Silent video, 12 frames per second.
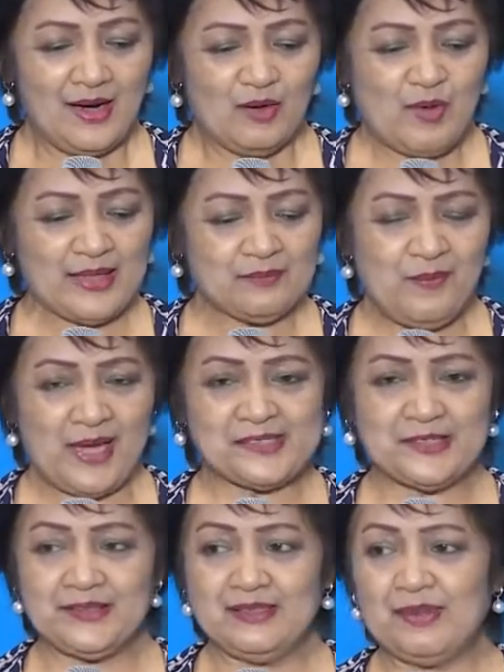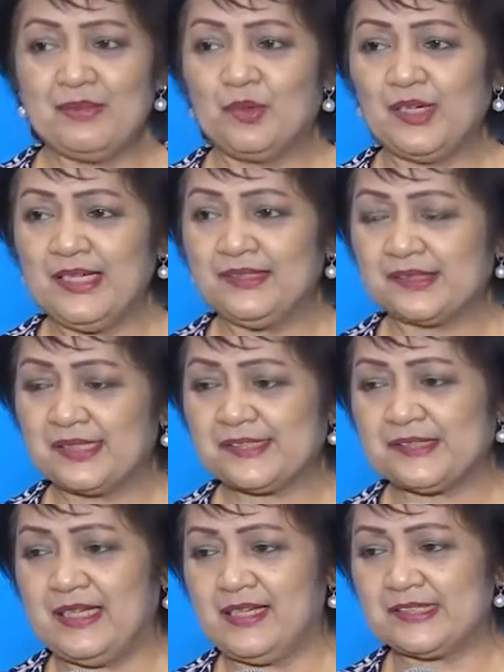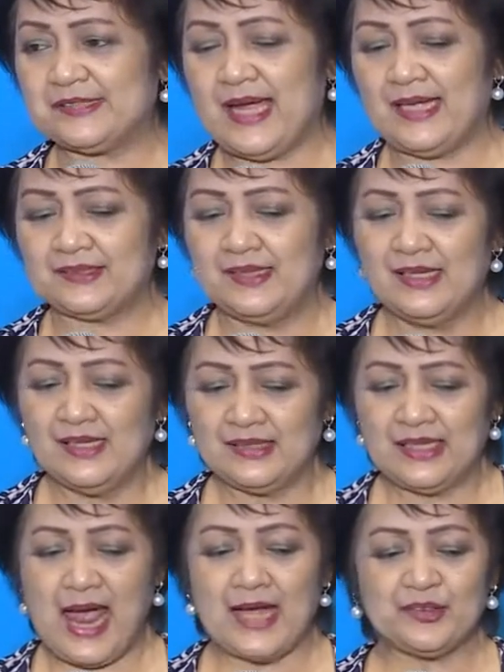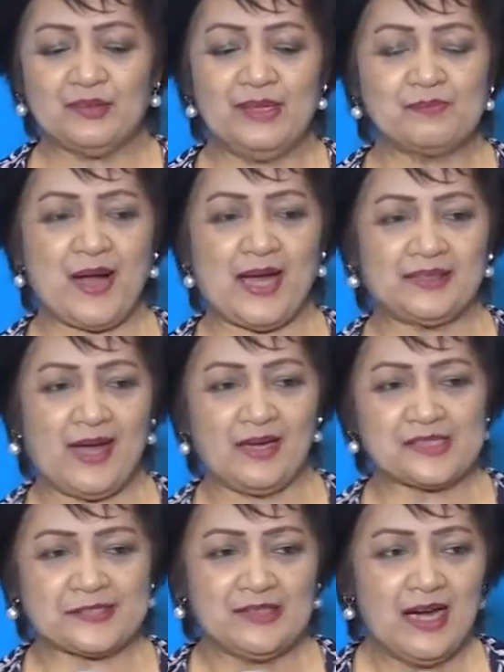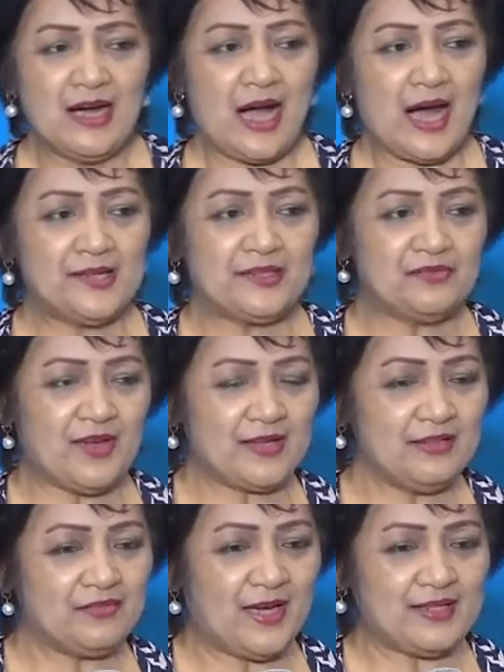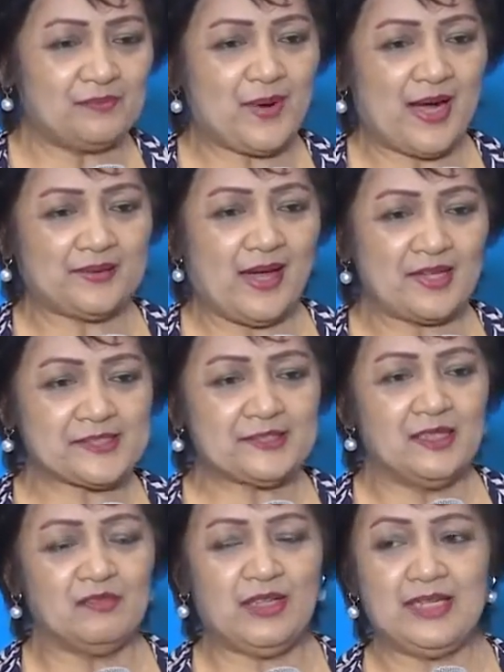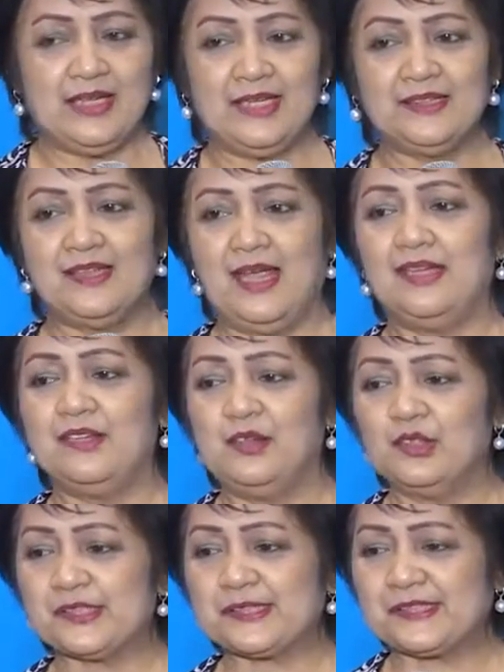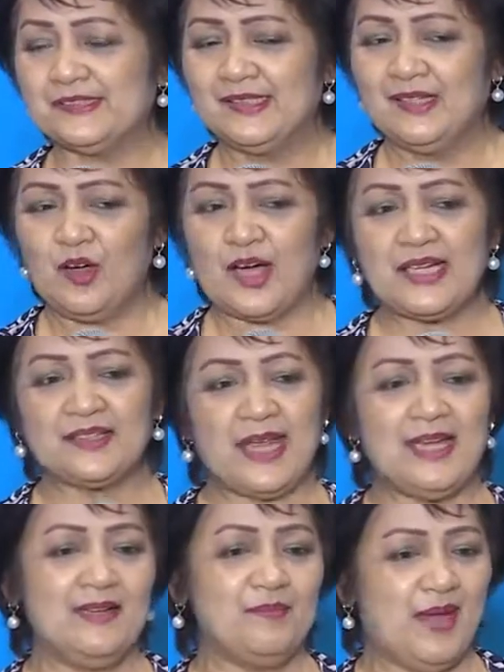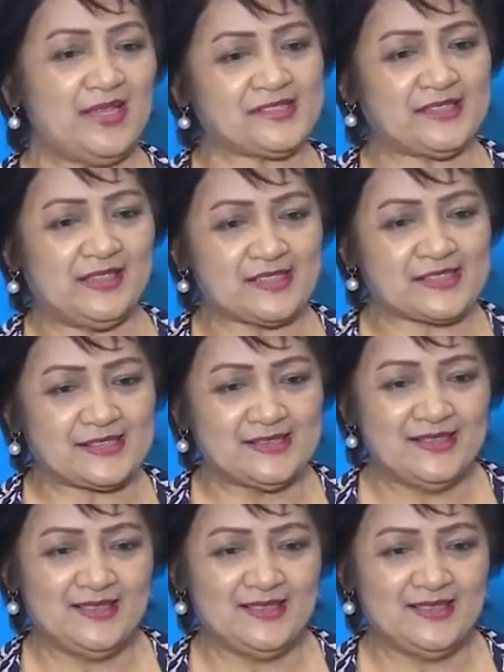What makes it even more interesting is that the Atomy products are the very, very products we need and use on a daily basis.